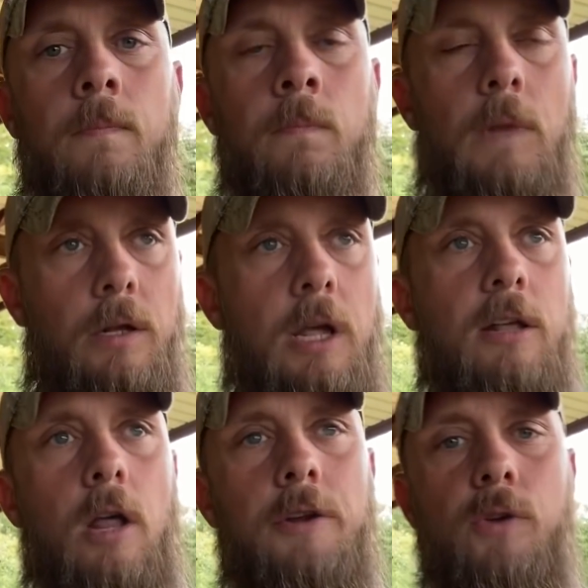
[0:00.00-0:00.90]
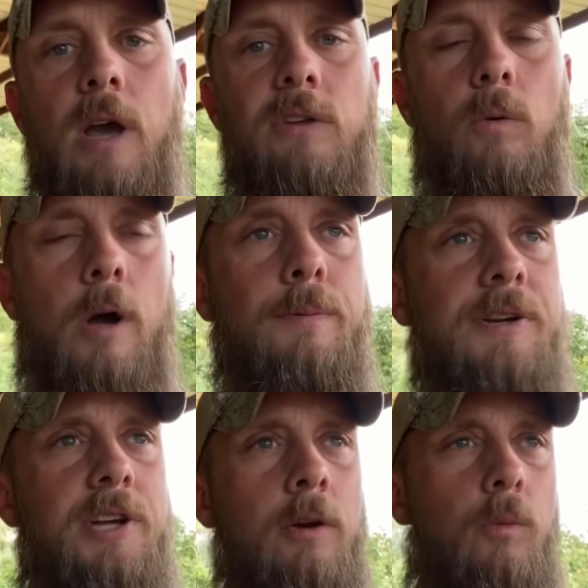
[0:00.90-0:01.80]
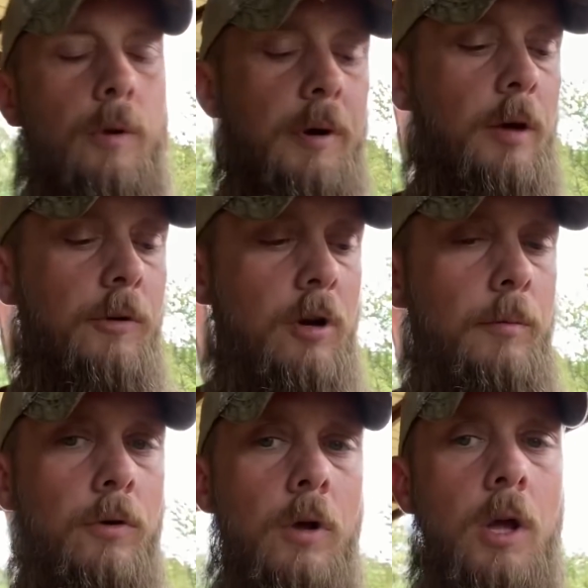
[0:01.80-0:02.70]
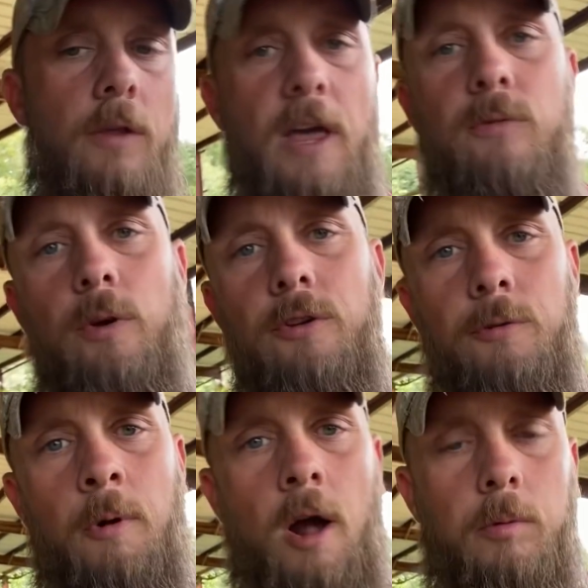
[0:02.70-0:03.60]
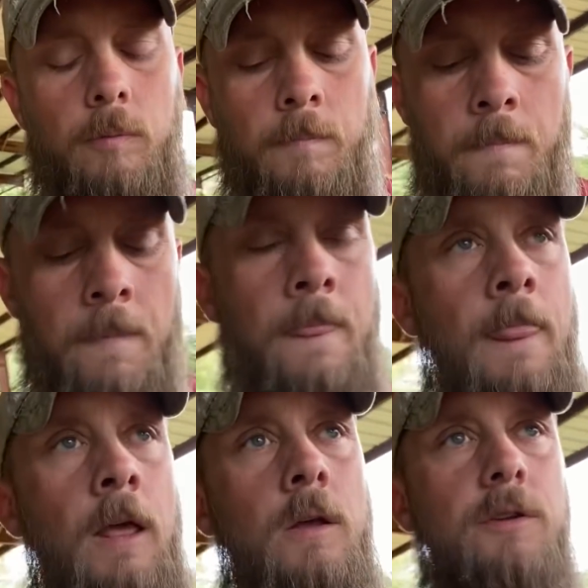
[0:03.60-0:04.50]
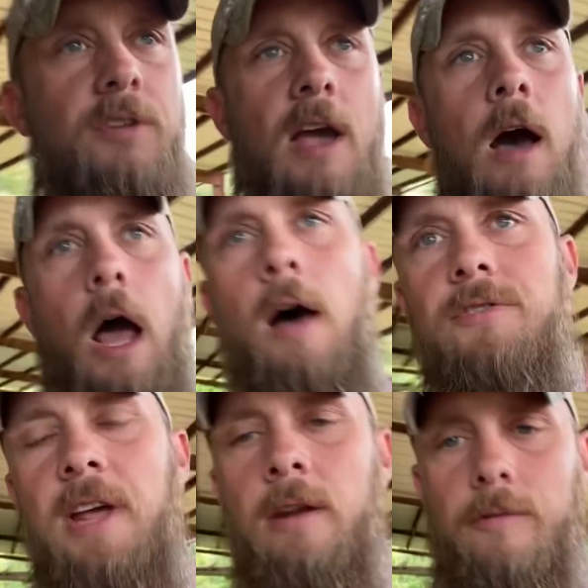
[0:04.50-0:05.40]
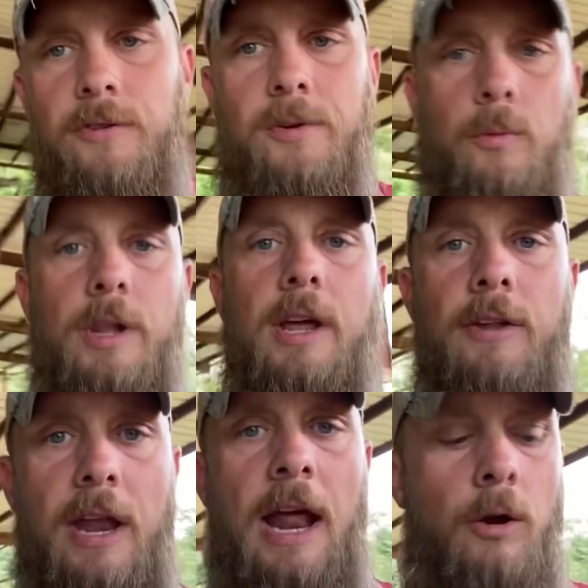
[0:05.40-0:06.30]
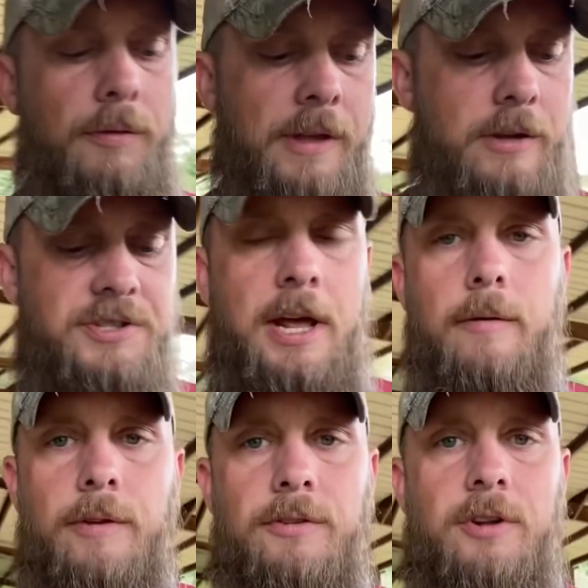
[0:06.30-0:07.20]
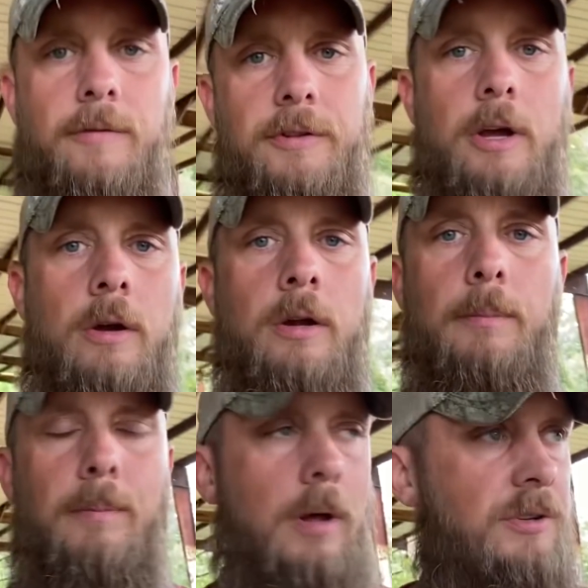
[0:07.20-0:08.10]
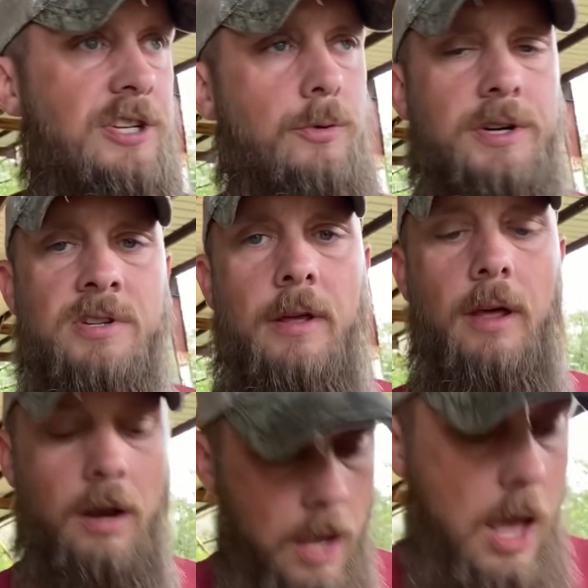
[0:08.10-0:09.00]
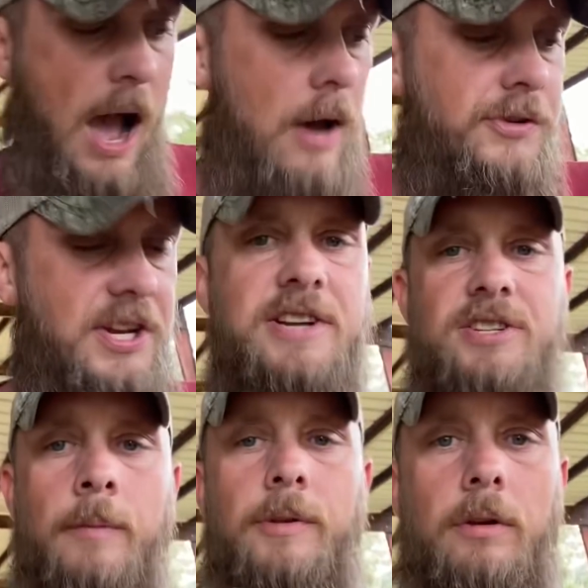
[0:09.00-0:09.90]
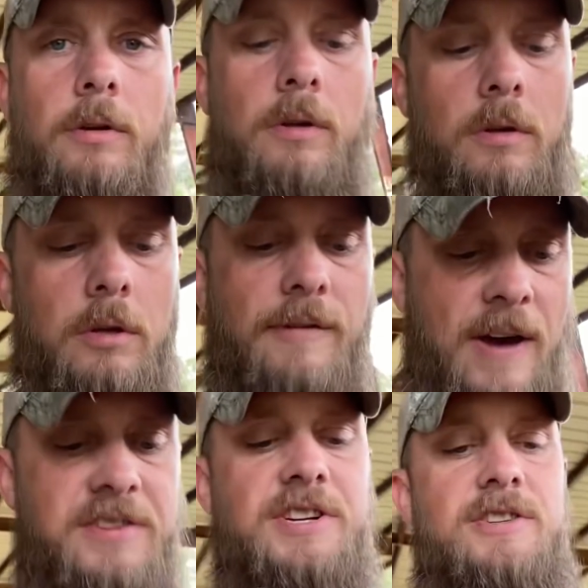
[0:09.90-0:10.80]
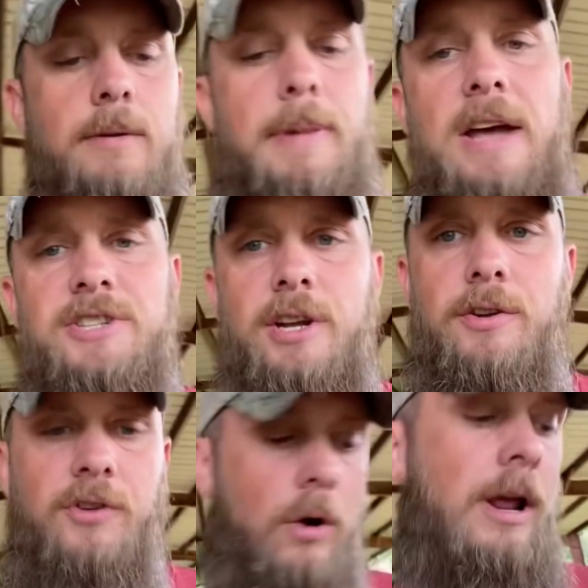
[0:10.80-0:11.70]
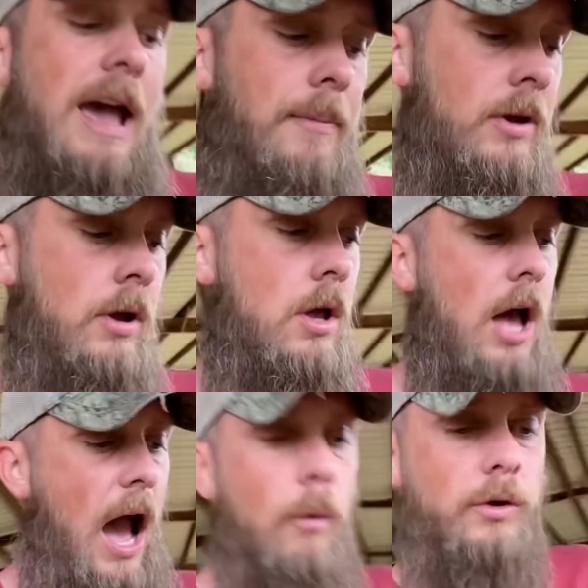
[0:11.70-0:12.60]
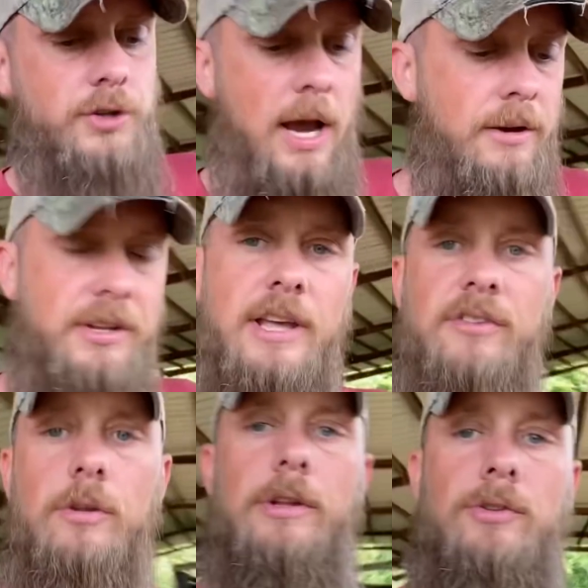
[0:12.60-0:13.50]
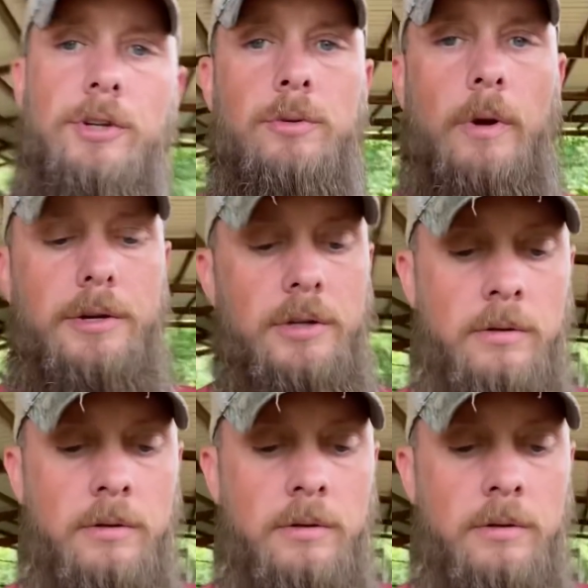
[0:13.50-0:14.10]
unlike a lot of you guys that watch my channel, we become the criminal, that's where there's a problem. See, I'll stand up for someone that I don't think could stand up for themselves if they were in a situation like that. I'll say something if I see some bad shit starting to happen. I will try to de-escalate the situation.